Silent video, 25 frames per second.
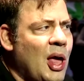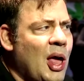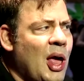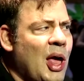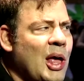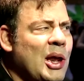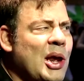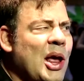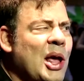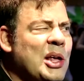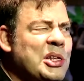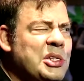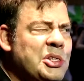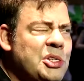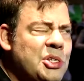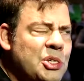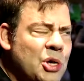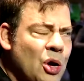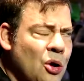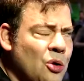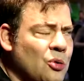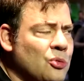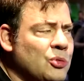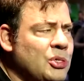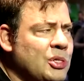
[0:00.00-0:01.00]
And I
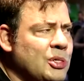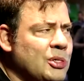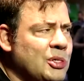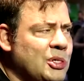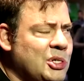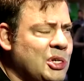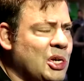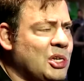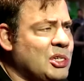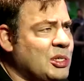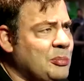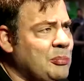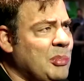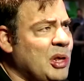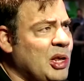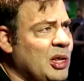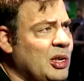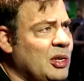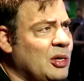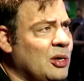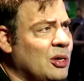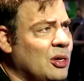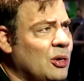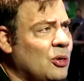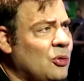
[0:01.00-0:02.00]
don't just
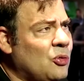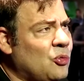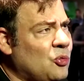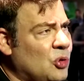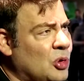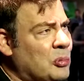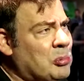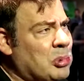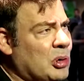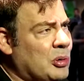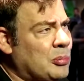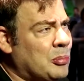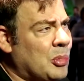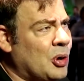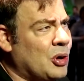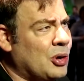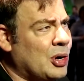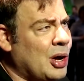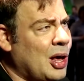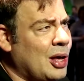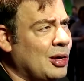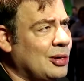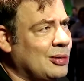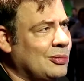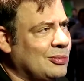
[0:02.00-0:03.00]
mean Rupert
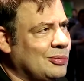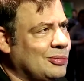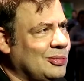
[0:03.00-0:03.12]
Murdoch.